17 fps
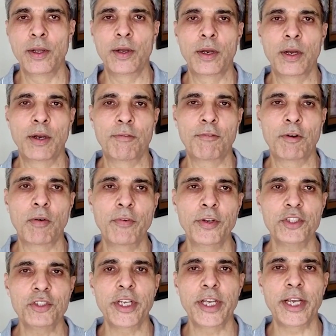for
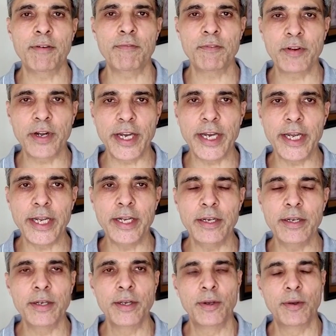which they have
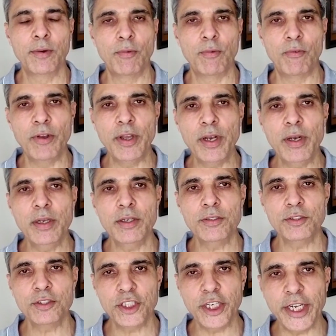trained will
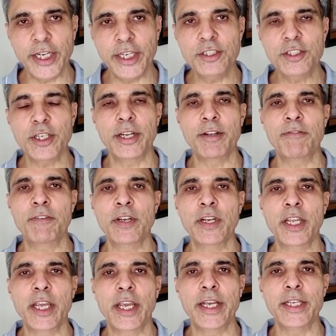change if
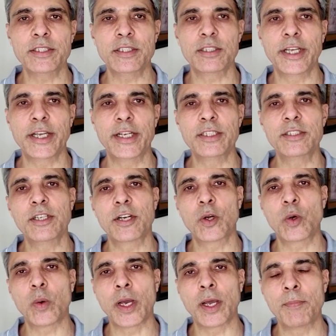in case there is a
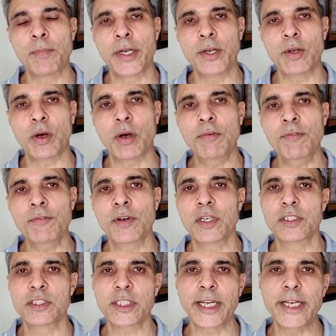requirement of
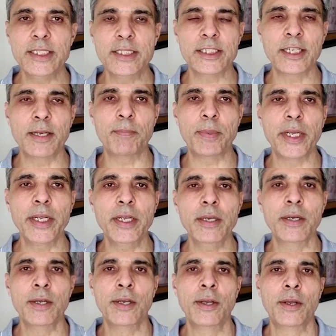sidestepping